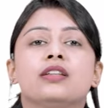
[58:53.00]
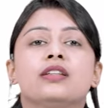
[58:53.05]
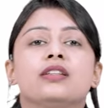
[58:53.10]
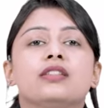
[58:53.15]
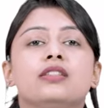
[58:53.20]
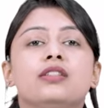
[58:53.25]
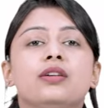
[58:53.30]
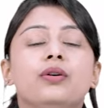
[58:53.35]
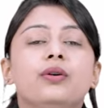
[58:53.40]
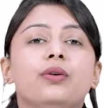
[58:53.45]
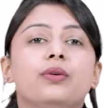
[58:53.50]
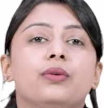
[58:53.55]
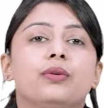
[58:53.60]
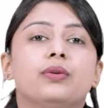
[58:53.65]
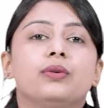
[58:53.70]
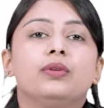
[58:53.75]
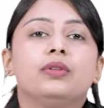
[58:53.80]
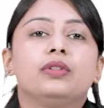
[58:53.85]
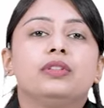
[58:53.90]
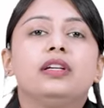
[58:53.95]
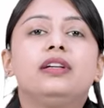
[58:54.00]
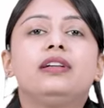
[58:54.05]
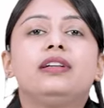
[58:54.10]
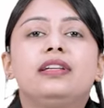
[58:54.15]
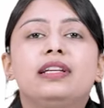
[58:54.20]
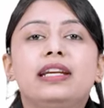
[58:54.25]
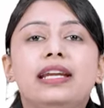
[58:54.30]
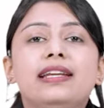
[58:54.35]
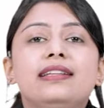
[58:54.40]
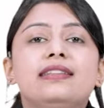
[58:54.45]
So, the
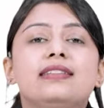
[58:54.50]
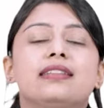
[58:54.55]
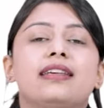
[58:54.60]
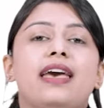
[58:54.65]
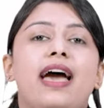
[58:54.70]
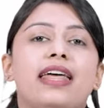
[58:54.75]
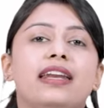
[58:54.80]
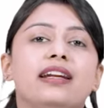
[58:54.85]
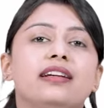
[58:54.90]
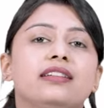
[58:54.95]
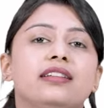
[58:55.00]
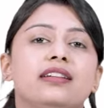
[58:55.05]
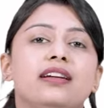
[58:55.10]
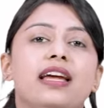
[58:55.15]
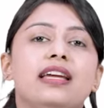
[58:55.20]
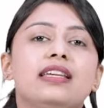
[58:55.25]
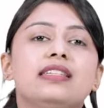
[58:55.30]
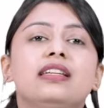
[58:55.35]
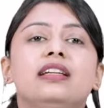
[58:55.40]
traits characterize